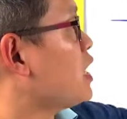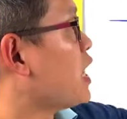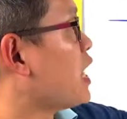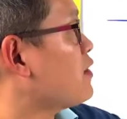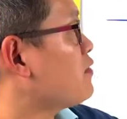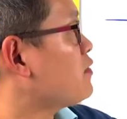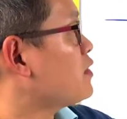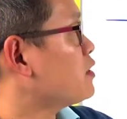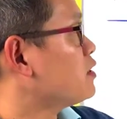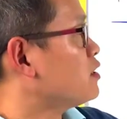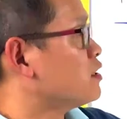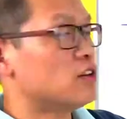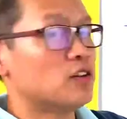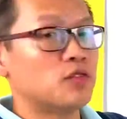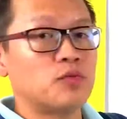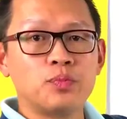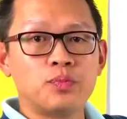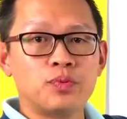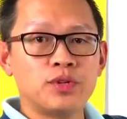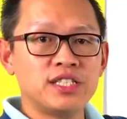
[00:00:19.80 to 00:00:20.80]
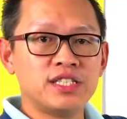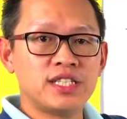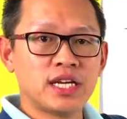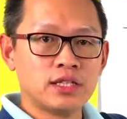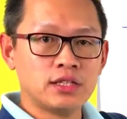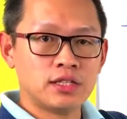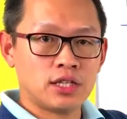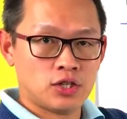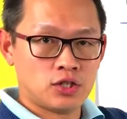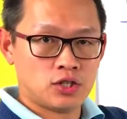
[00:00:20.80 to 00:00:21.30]
level of
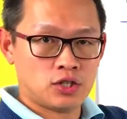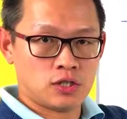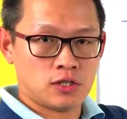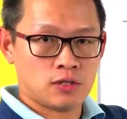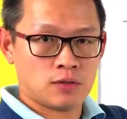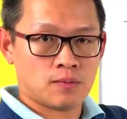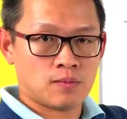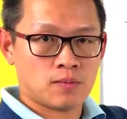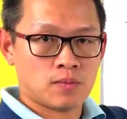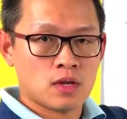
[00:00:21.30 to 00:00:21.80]
presentation.